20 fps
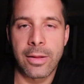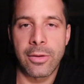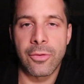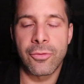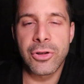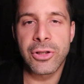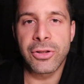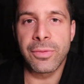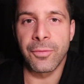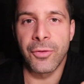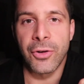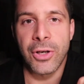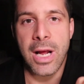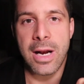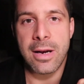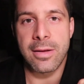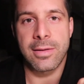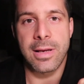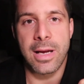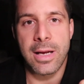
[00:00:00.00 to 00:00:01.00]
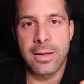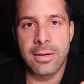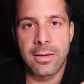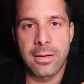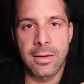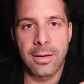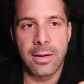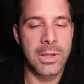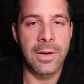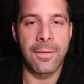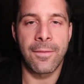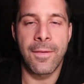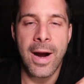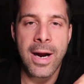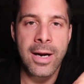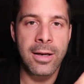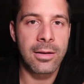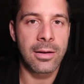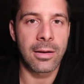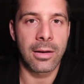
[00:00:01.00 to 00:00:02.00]
And the reason for that is that the
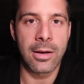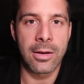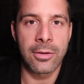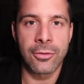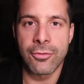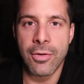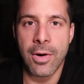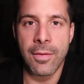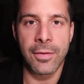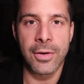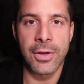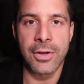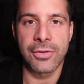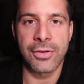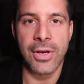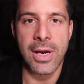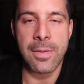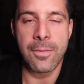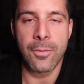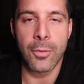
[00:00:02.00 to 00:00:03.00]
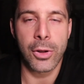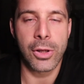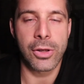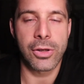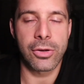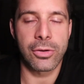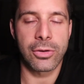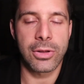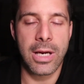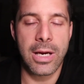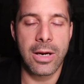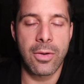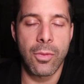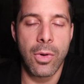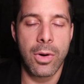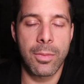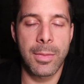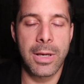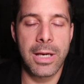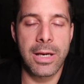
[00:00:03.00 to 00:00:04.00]
effect is roughly the same whether you take
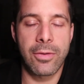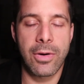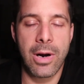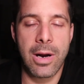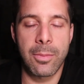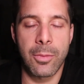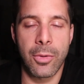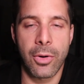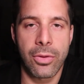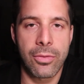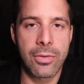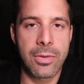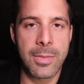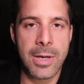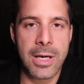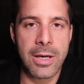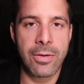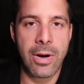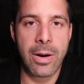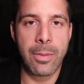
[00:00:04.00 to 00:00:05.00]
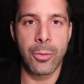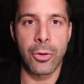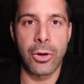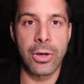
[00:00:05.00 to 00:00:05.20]
1 milligram or 3 milligram,